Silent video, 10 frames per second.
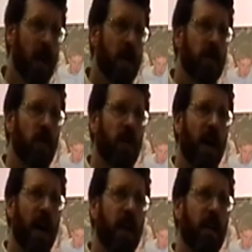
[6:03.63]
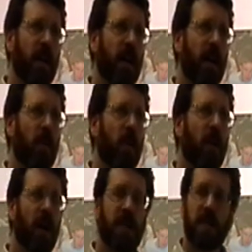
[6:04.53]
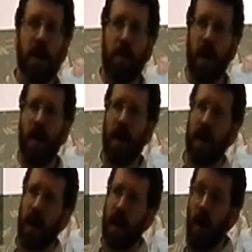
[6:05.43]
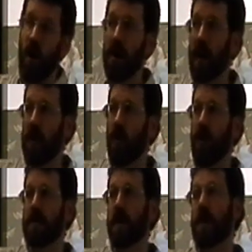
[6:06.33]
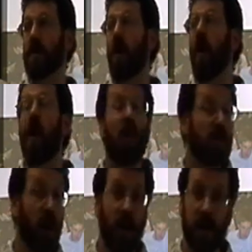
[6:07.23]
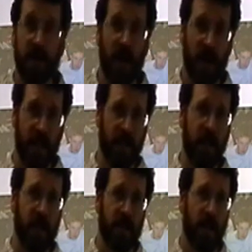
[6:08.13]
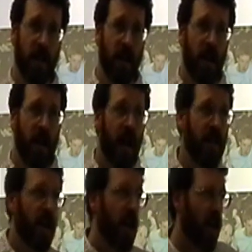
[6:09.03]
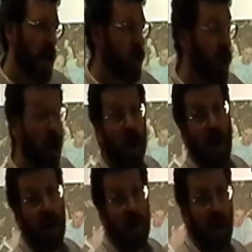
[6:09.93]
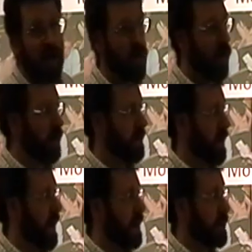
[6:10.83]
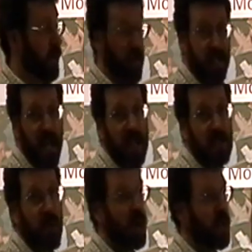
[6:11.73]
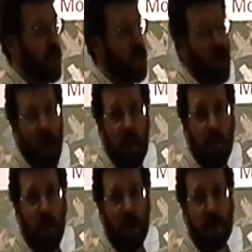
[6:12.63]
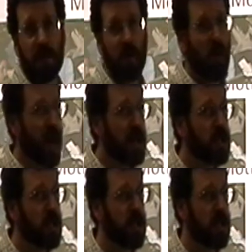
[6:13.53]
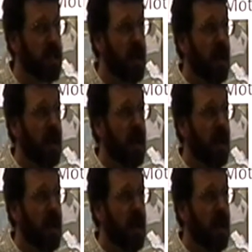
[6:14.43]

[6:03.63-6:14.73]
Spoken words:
so that we're not just comparing an online course that has all kinds of activities and then a non-online course that has, you know, a textbook and a chalkboard and some questions.